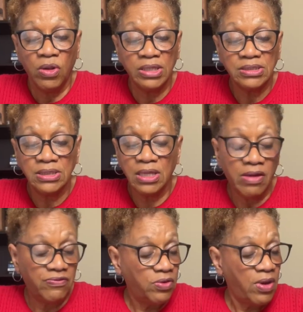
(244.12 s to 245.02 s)

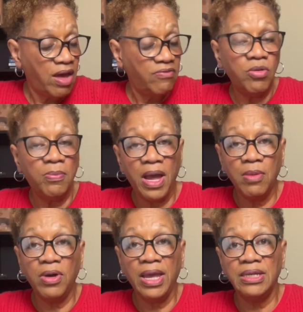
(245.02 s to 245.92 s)
if you have your
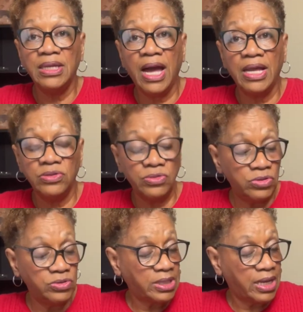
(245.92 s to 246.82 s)
Bible handy, I do
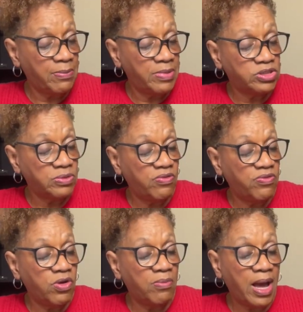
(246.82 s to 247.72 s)
use, like I mentioned
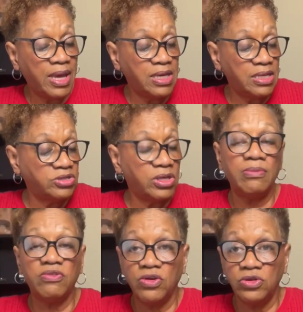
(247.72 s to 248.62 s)
before, my King
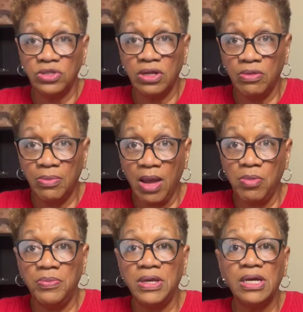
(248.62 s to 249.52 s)
James version of the
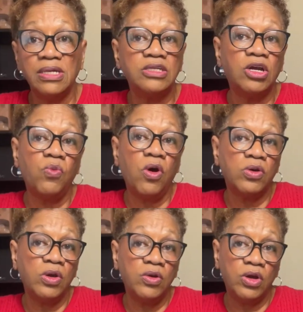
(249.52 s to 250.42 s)
Bible because it
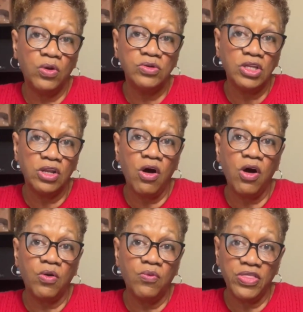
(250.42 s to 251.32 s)
goes
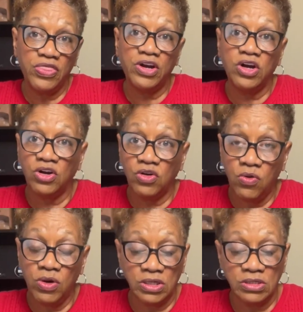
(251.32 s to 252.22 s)
along with the
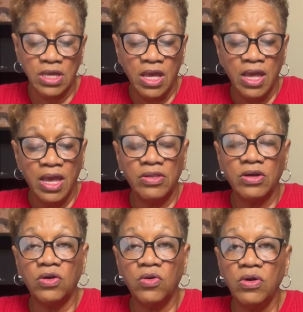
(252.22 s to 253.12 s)
concordance. And the
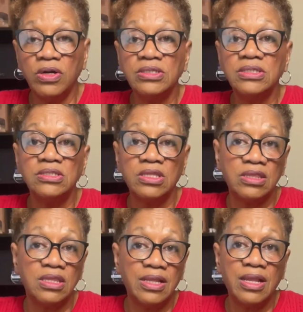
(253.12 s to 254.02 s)
concordance is the
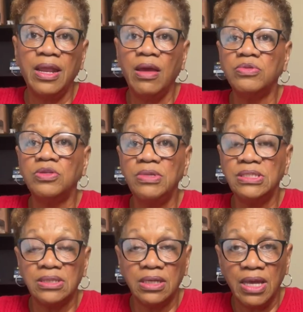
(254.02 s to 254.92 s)
thing that helps me
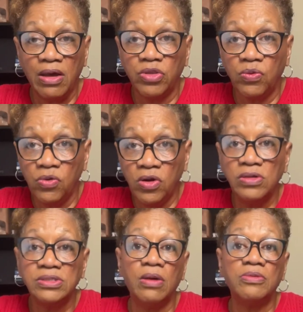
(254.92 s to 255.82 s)
study out the
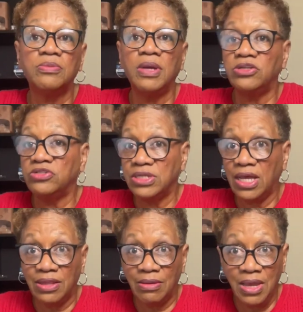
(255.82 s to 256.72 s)
words, helps me
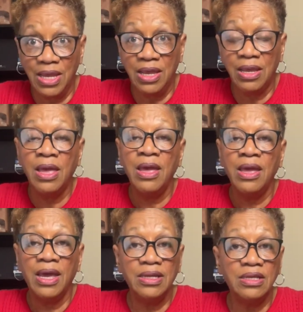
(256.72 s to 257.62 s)
understand the meaning.
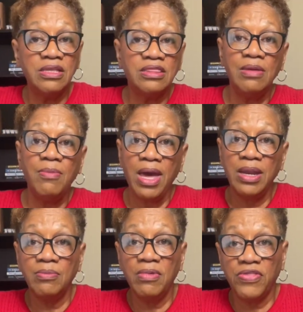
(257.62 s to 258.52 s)
And in the
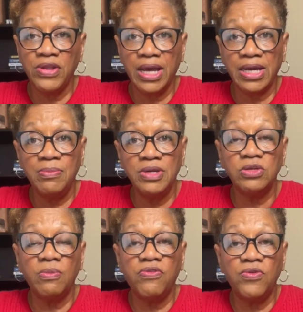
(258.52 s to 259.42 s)
thematic method, like I
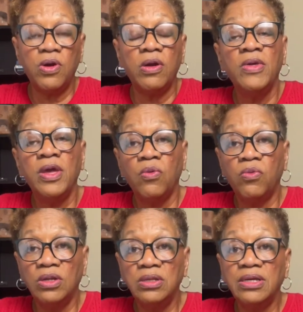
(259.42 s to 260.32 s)
mentioned before,
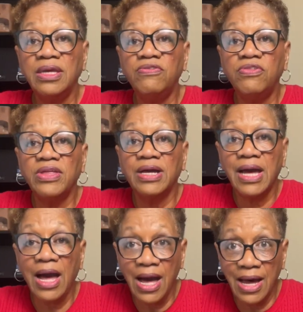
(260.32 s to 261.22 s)
we're looking for the
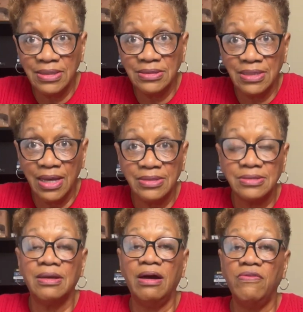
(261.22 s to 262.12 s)

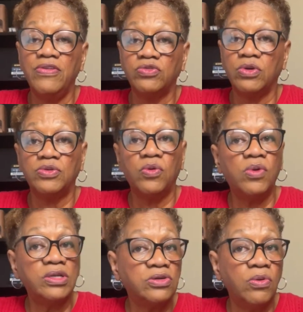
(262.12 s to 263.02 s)
context of the scripture.
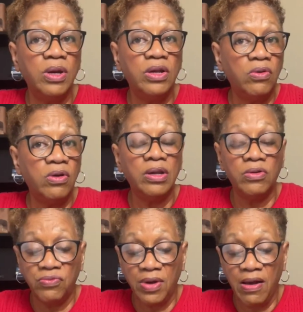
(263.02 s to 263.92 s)
What's going on
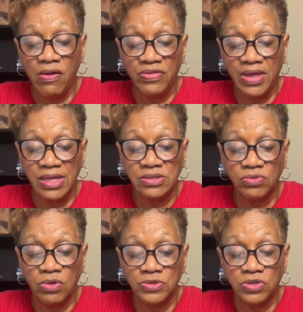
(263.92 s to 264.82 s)
around that
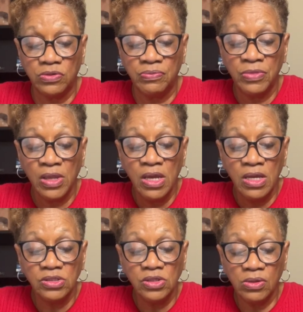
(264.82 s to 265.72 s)
scripture?
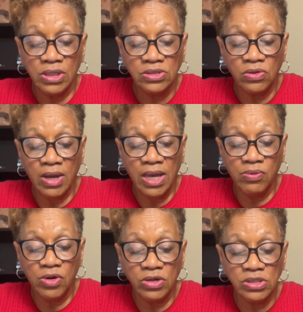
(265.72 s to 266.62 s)
So let's go ahead.
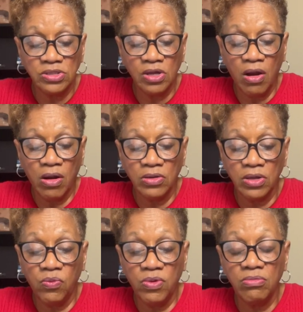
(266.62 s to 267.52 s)
We're going to start
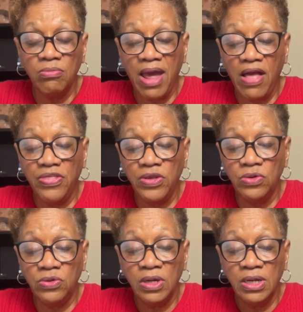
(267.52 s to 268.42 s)
with
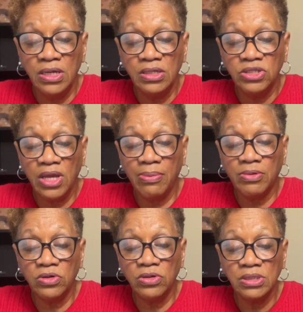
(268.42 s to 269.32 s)
Matthew
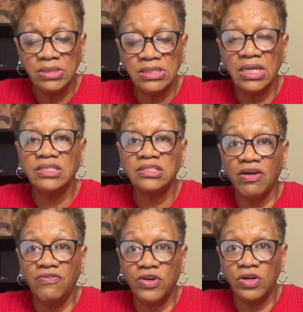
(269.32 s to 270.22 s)
chapter 6,
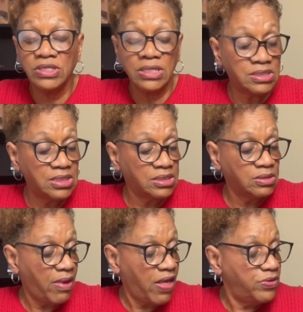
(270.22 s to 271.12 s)
verse 6.
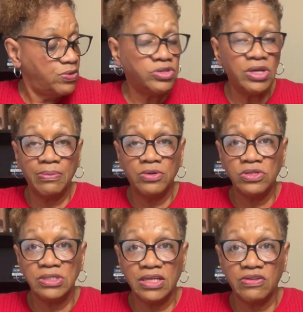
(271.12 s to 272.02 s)
Matthew chapter
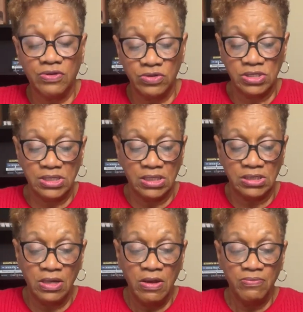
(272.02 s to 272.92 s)
6, verse
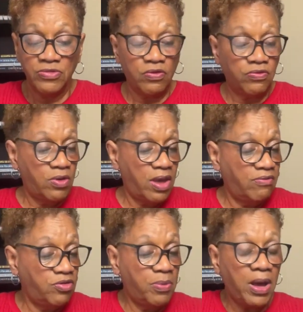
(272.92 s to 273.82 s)
6. If you
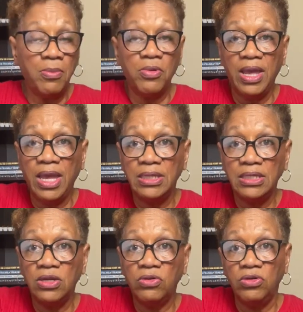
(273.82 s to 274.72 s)
have your Bible
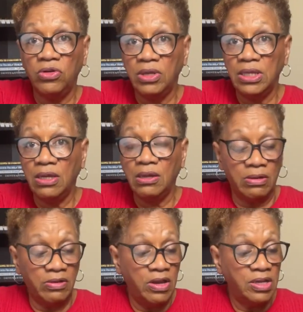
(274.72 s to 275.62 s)
handy or your
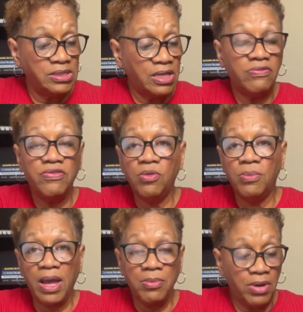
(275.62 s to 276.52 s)
telephone
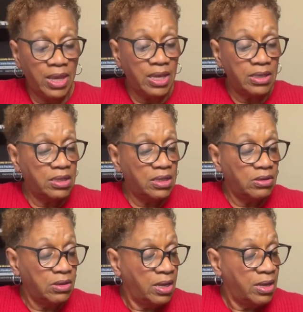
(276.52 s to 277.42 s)
Bible
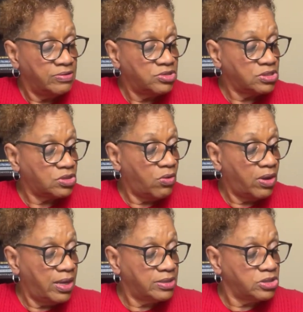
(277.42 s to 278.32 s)
handy, just go
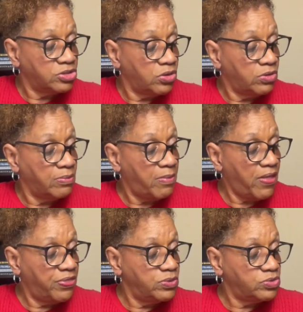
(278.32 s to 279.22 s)
ahead to turn to
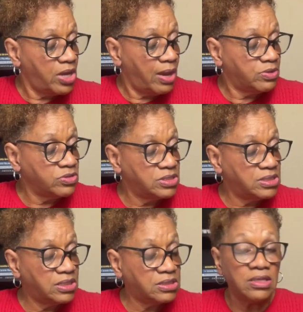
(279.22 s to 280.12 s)
Matthew chapter
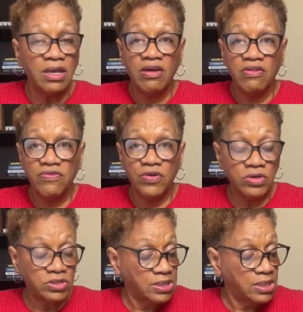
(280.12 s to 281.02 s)
6,
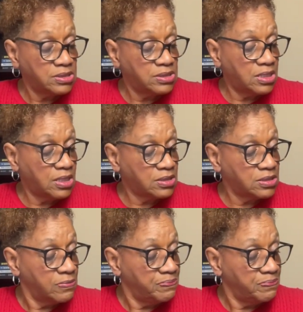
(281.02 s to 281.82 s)
verse 6.